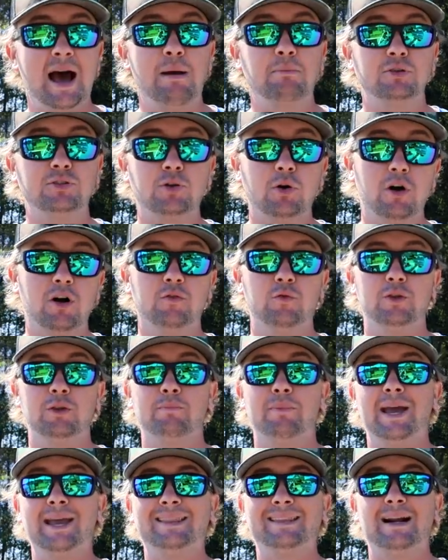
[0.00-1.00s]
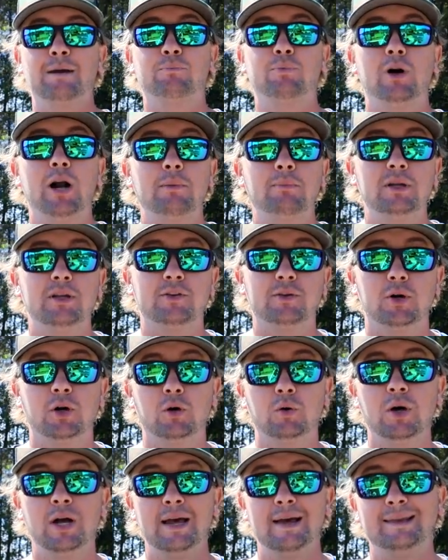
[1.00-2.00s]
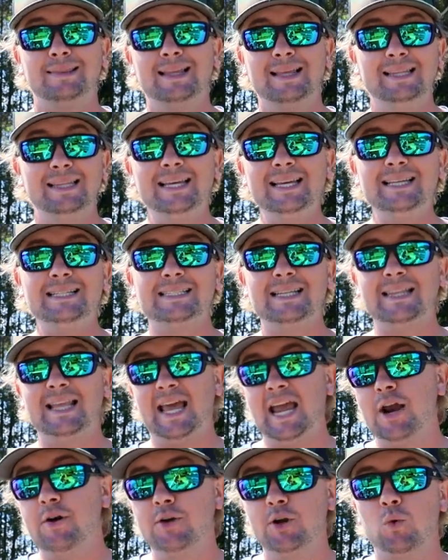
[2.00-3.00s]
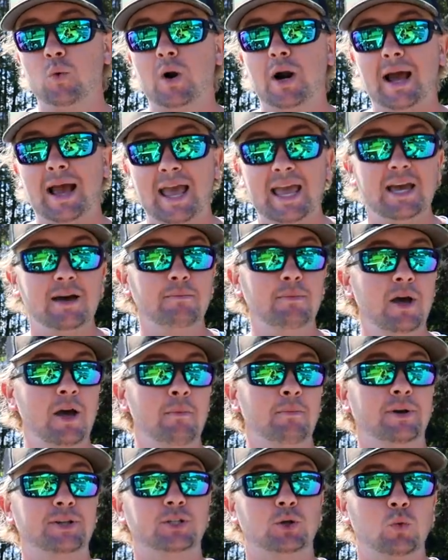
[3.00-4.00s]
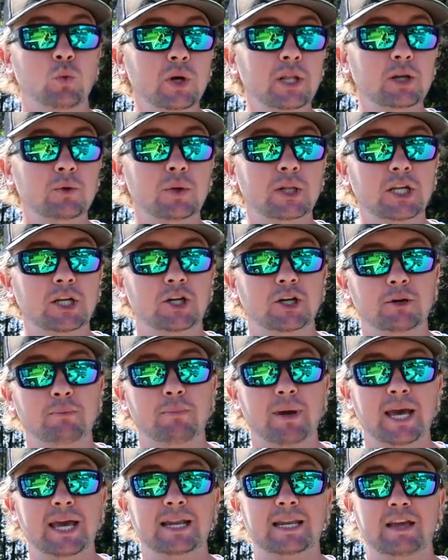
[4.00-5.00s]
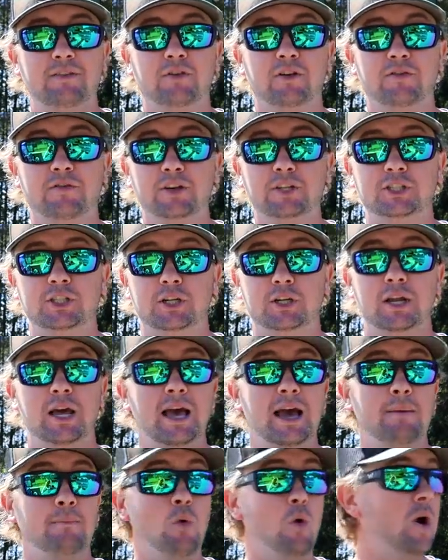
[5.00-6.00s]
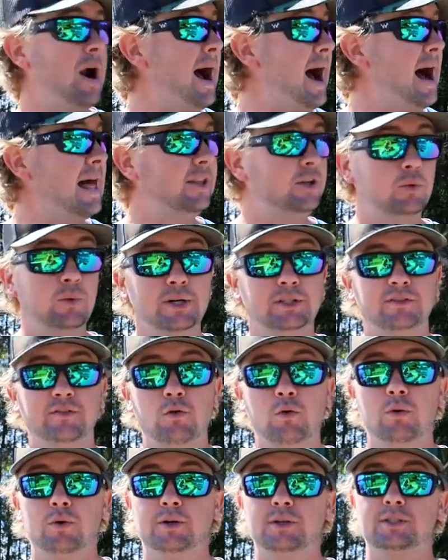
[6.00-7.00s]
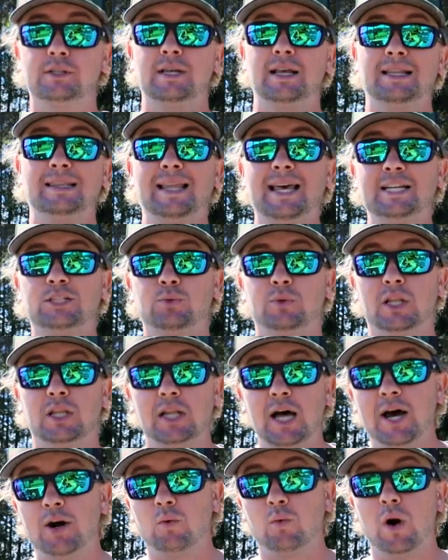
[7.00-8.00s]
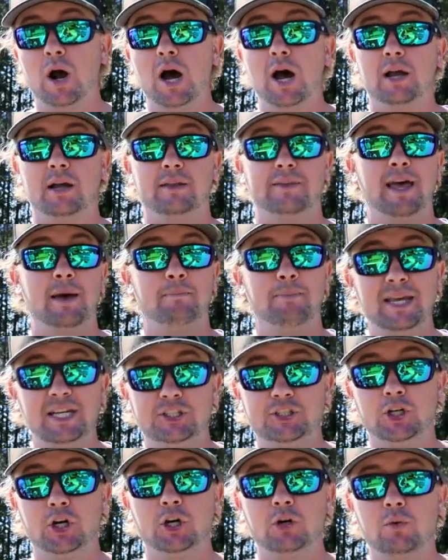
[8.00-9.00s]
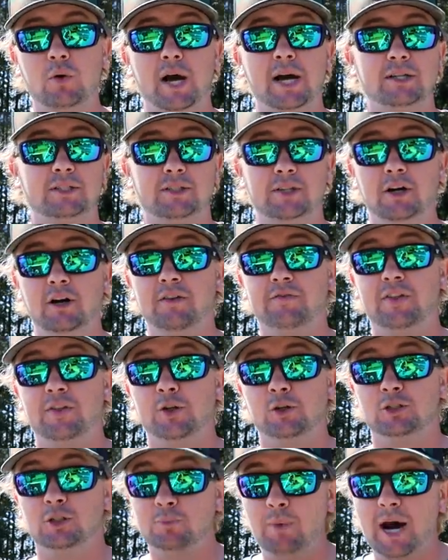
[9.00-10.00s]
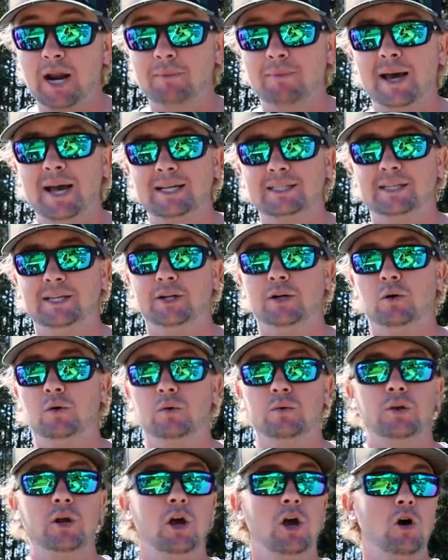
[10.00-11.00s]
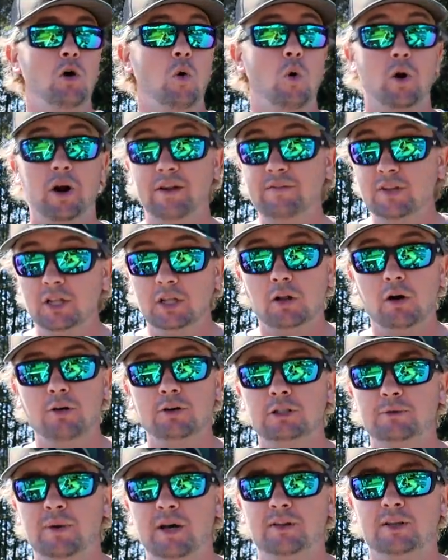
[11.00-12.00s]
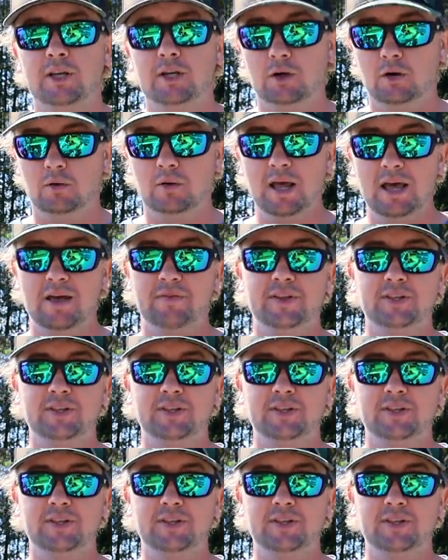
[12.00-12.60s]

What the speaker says: I'm going to start off with a bait that I probably throw the least in the area where I am, but it's a really, really good bait if you're fishing more highland reservoirs, lakes with a lot of rock, that big chunk rock stuff that those spotted bass get on, or even the largemouth get on.